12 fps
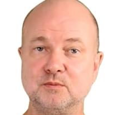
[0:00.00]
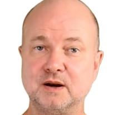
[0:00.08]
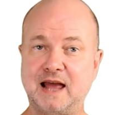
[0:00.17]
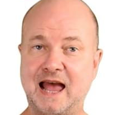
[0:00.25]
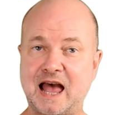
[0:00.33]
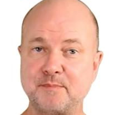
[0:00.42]

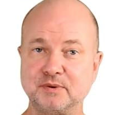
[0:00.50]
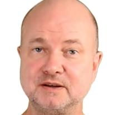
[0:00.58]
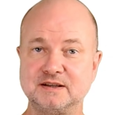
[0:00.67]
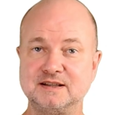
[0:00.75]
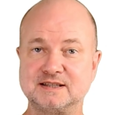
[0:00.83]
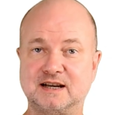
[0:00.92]
what
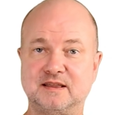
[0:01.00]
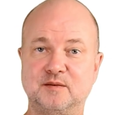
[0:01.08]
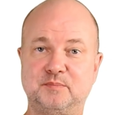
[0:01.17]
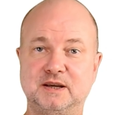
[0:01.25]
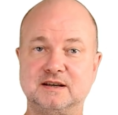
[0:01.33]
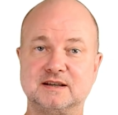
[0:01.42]
happened inside the
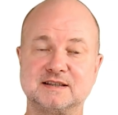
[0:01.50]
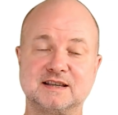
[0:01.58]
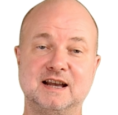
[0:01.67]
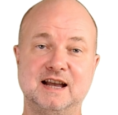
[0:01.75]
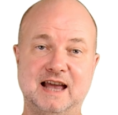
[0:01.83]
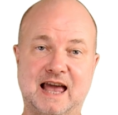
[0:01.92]
penis
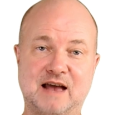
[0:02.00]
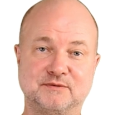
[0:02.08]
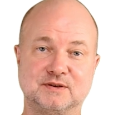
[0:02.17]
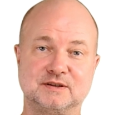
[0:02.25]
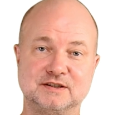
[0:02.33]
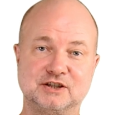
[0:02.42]

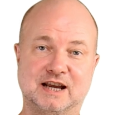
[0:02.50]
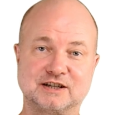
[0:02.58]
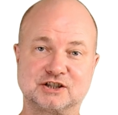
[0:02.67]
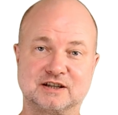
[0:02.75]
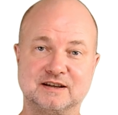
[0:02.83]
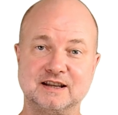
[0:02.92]
after
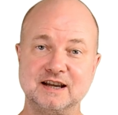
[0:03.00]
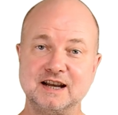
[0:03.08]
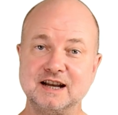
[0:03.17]
injection.